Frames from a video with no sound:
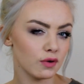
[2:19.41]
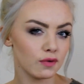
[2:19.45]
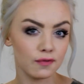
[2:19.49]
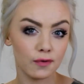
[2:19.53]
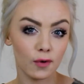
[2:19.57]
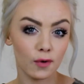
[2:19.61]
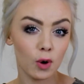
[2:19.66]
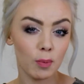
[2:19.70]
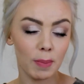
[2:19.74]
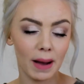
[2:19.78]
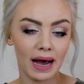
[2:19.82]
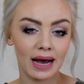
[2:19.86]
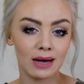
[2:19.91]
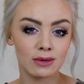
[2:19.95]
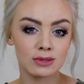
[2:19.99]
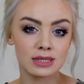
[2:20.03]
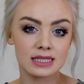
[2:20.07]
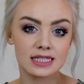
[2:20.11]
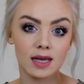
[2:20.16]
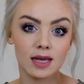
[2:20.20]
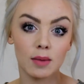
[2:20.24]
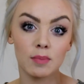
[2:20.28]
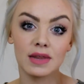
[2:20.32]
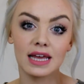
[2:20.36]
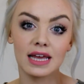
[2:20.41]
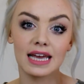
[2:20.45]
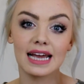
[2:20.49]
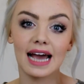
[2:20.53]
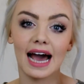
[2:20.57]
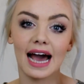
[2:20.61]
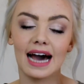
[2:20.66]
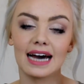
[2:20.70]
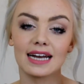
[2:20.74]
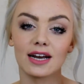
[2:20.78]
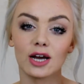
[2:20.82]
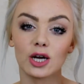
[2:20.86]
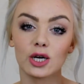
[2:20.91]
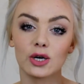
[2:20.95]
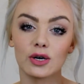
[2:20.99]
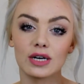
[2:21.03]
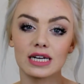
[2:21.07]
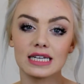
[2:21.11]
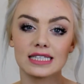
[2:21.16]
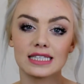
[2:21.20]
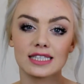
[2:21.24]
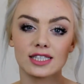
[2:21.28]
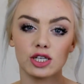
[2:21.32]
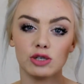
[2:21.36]
£4 something, and I
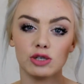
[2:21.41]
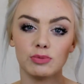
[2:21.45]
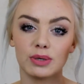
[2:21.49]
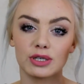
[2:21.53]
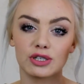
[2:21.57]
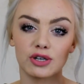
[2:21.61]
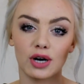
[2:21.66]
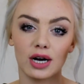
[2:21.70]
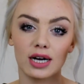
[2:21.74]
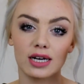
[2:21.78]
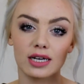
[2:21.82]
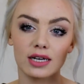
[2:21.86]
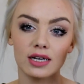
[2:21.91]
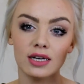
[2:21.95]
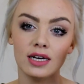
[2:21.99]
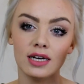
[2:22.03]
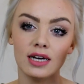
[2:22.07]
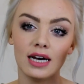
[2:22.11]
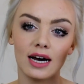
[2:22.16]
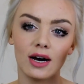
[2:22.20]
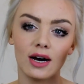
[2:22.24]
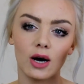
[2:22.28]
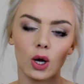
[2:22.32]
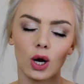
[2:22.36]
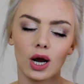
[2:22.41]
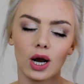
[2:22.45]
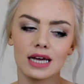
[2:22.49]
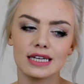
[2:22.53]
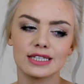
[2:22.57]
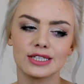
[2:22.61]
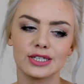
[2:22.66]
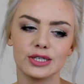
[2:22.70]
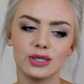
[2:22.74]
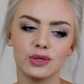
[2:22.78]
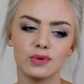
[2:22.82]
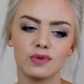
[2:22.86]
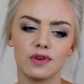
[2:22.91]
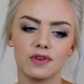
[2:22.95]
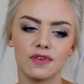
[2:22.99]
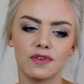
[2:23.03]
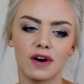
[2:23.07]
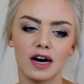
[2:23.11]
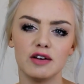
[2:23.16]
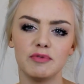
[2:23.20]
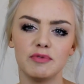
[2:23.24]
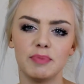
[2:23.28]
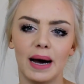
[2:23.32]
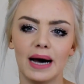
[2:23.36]
got it in Superdrug on like 2 for
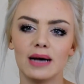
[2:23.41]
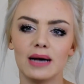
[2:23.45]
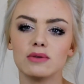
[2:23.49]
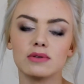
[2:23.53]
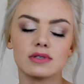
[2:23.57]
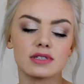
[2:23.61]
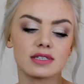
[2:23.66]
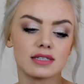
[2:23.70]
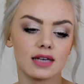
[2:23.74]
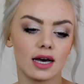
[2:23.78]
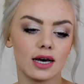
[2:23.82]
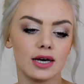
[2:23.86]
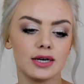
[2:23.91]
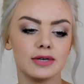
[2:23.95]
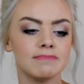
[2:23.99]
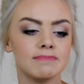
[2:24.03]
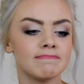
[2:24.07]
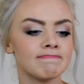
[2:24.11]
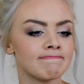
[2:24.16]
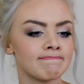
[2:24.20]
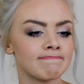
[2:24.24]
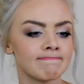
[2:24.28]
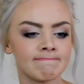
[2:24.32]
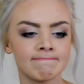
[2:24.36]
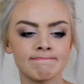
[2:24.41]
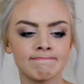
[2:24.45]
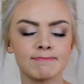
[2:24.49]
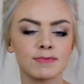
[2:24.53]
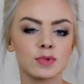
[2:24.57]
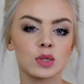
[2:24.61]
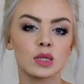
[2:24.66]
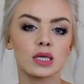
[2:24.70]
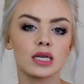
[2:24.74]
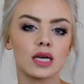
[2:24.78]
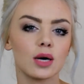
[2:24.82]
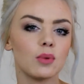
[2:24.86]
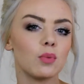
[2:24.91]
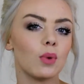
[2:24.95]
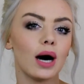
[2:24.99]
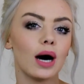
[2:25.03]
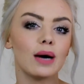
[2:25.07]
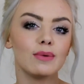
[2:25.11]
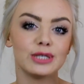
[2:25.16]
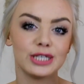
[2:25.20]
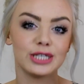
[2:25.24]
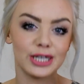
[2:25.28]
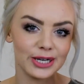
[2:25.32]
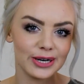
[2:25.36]
£5, so
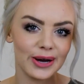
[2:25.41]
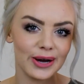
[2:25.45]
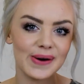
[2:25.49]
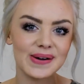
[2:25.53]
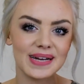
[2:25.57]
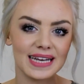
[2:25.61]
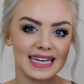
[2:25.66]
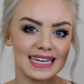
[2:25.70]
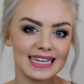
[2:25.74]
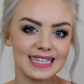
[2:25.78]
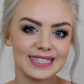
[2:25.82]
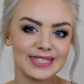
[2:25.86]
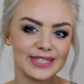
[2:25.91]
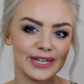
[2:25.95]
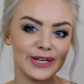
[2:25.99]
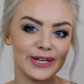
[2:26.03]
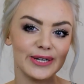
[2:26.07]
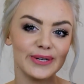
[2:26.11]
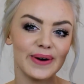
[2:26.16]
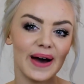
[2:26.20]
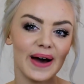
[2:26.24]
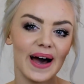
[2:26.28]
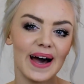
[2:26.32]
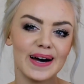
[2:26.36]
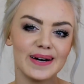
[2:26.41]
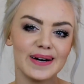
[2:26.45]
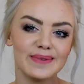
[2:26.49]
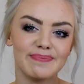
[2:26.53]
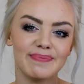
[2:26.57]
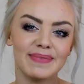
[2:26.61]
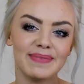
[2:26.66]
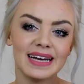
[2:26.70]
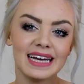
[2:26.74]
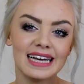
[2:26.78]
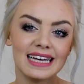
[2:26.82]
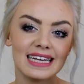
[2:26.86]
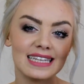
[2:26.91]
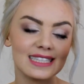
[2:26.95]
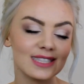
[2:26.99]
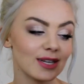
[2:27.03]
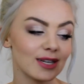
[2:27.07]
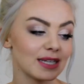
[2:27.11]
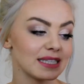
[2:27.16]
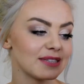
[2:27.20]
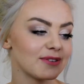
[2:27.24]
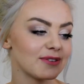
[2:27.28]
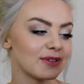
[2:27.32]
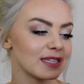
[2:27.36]
why would you not get 2?
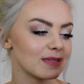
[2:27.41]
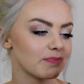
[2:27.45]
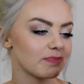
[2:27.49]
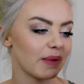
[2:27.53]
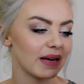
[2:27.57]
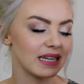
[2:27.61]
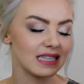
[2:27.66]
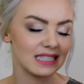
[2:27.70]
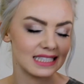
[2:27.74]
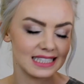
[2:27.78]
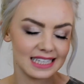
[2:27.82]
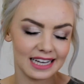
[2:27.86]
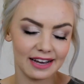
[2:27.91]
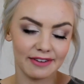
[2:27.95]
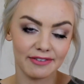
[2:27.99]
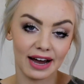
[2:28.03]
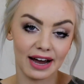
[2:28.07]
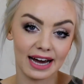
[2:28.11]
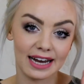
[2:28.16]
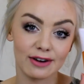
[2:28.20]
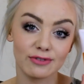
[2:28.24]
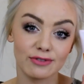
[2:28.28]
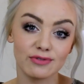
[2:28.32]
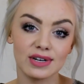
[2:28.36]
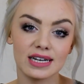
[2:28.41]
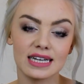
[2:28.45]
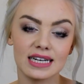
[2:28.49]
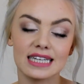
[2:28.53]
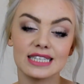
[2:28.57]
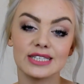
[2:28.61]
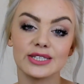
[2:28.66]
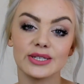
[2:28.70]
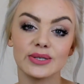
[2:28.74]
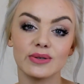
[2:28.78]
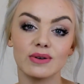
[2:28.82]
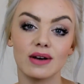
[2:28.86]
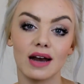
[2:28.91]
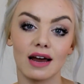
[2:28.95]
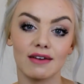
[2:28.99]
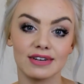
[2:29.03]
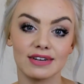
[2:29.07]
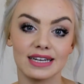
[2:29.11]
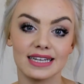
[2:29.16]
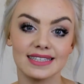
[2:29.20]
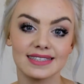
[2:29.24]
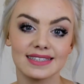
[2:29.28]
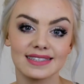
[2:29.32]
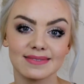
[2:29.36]
So it's not expensive and I really do
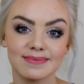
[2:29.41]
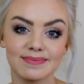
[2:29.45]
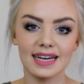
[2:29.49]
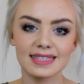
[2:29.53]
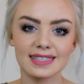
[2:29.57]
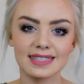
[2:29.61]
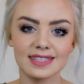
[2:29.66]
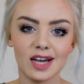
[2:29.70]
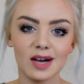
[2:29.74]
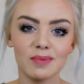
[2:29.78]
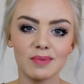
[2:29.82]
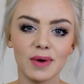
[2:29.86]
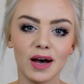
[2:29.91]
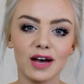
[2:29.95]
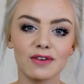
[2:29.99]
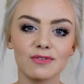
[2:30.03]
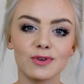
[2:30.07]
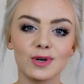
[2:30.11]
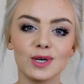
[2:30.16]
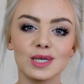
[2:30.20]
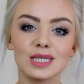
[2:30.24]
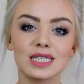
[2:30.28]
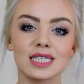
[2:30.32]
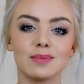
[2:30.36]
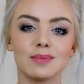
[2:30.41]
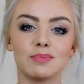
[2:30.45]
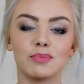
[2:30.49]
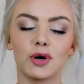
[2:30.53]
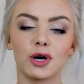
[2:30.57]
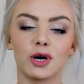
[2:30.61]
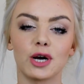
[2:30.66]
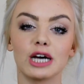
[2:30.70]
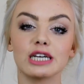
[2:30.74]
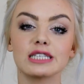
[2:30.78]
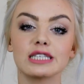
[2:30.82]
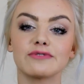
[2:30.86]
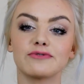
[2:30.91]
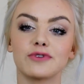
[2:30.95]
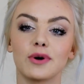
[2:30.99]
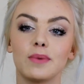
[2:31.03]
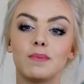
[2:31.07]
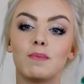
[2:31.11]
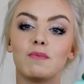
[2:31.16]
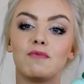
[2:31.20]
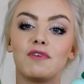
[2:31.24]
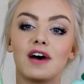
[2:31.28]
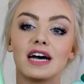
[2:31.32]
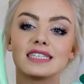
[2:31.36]
love it. Next up I've got some products
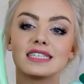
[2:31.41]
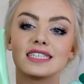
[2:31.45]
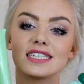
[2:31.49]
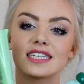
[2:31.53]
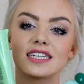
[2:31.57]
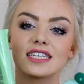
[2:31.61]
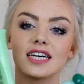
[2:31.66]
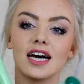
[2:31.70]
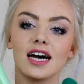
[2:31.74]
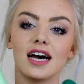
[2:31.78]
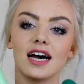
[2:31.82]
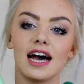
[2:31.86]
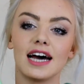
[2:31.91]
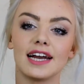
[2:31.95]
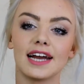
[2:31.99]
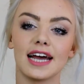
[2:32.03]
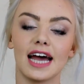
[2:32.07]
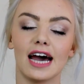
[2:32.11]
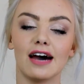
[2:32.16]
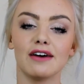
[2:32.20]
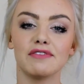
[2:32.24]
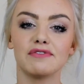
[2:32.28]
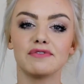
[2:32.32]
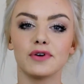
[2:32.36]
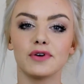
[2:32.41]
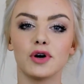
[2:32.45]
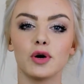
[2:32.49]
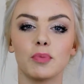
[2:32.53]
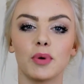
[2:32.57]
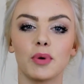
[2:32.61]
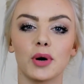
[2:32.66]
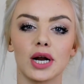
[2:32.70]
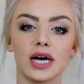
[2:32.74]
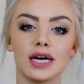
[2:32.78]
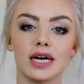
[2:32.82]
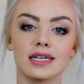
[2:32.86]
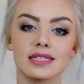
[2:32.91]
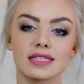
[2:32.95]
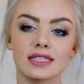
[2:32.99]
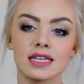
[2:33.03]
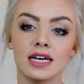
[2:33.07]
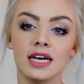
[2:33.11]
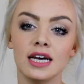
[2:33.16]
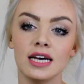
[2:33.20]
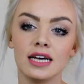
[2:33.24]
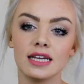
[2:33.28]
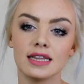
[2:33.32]
from Vatica, and I have 4 products.